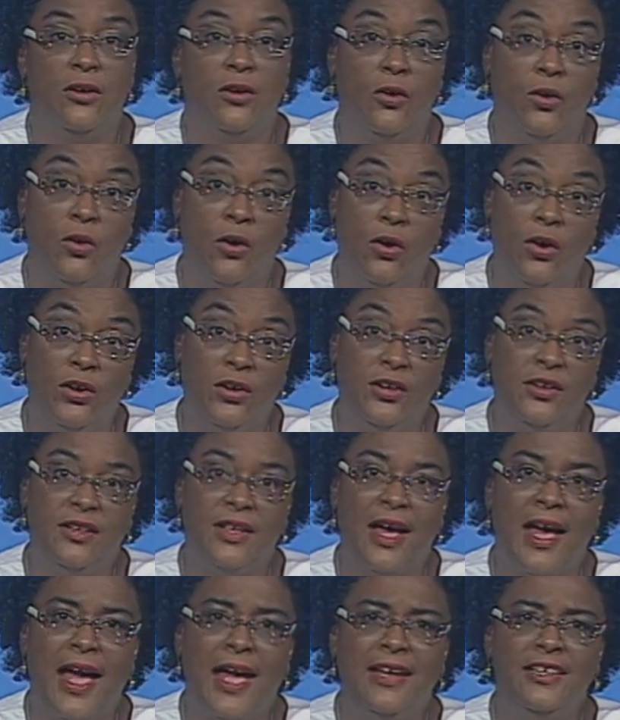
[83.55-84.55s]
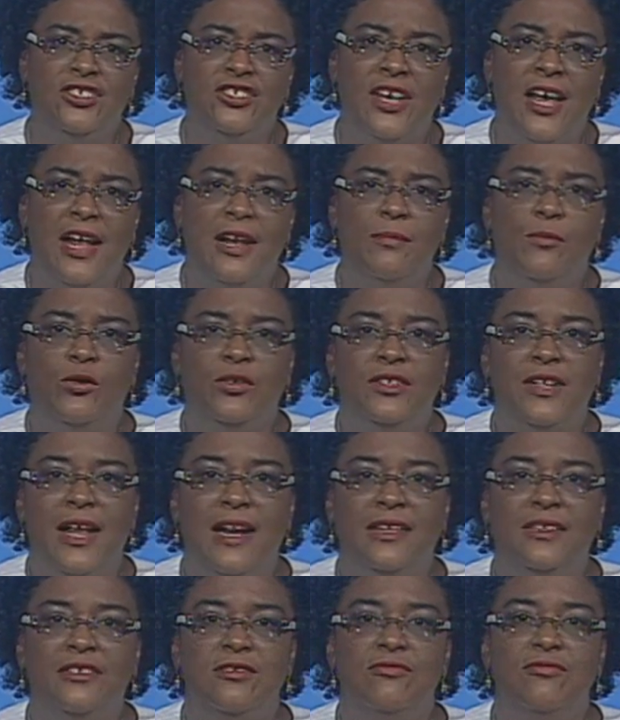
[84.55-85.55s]
Gone are the high child
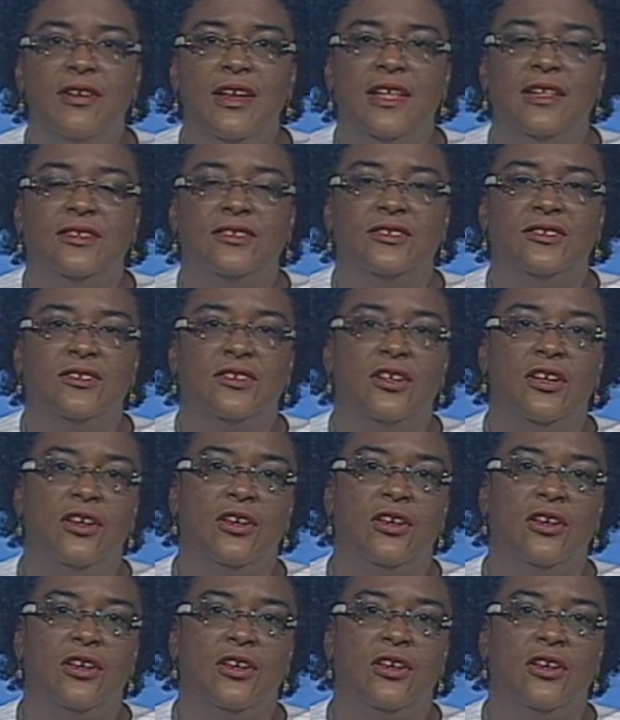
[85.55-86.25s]
mortality rates.